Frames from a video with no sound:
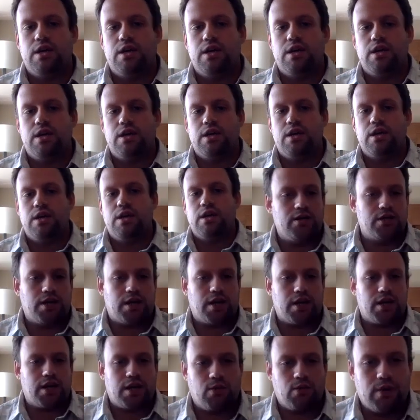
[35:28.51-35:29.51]

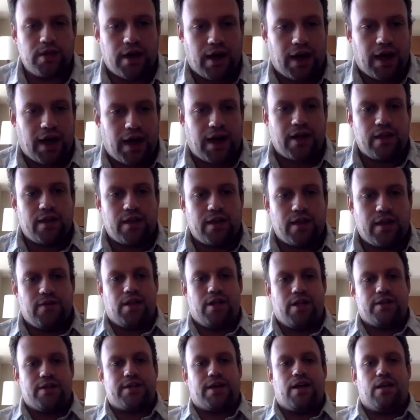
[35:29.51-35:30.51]
Changing with a highly
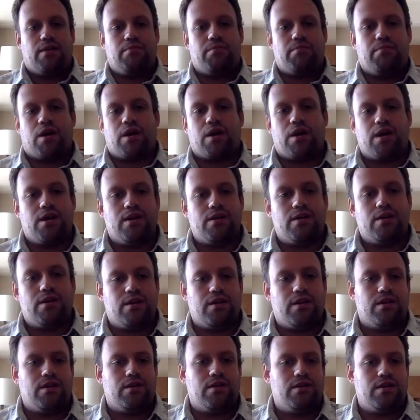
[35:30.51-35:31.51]
volatile market
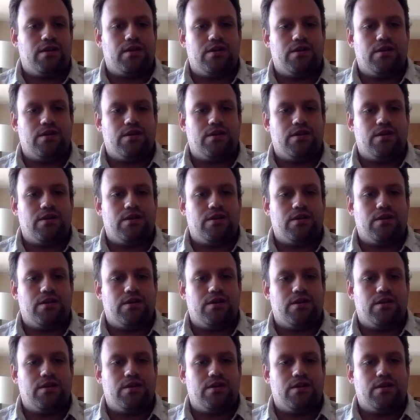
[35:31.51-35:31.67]
and